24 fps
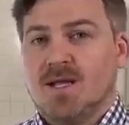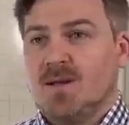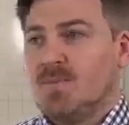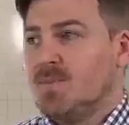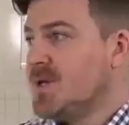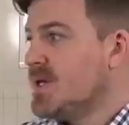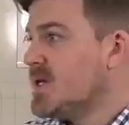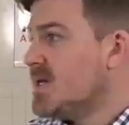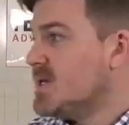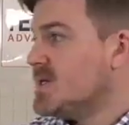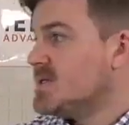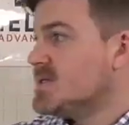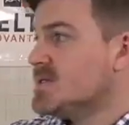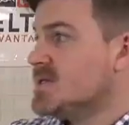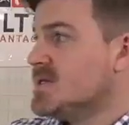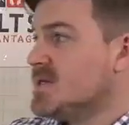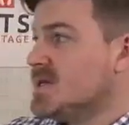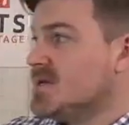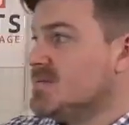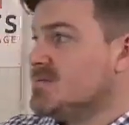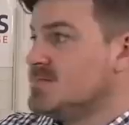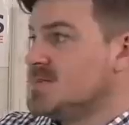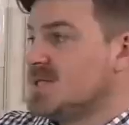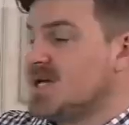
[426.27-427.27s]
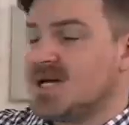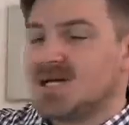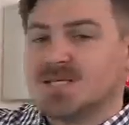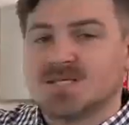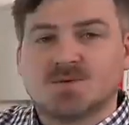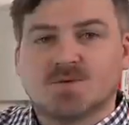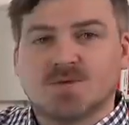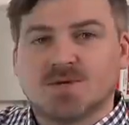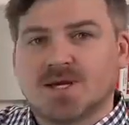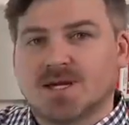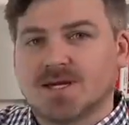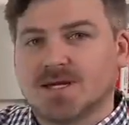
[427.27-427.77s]
Because the
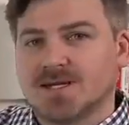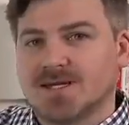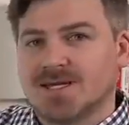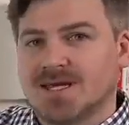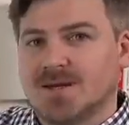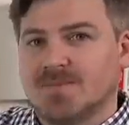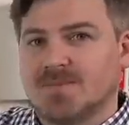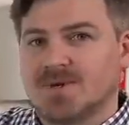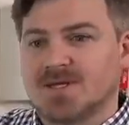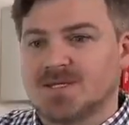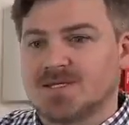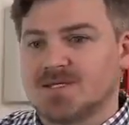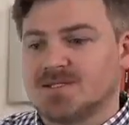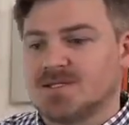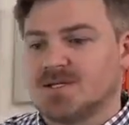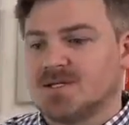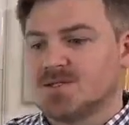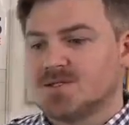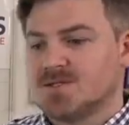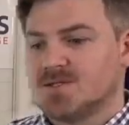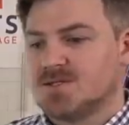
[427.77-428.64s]
Task 1 Academic is not